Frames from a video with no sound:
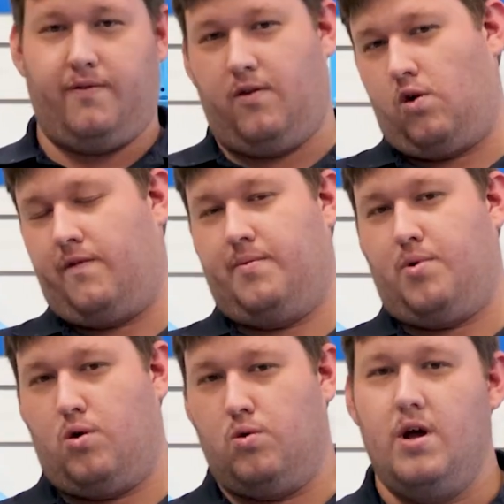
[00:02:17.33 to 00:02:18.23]
the floor of the
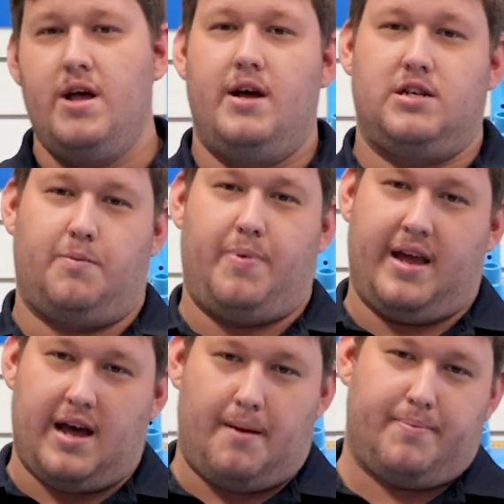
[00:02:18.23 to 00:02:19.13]
pool to
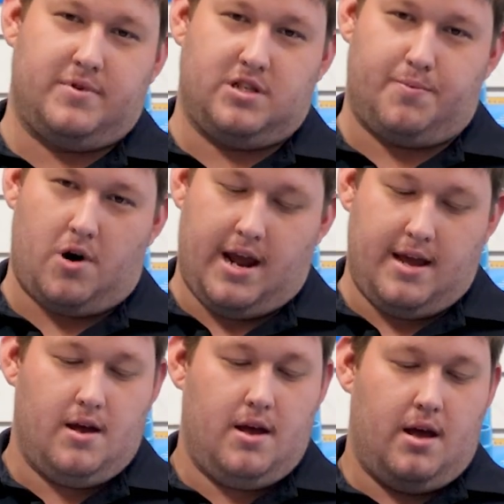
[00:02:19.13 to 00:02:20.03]
pick up debris.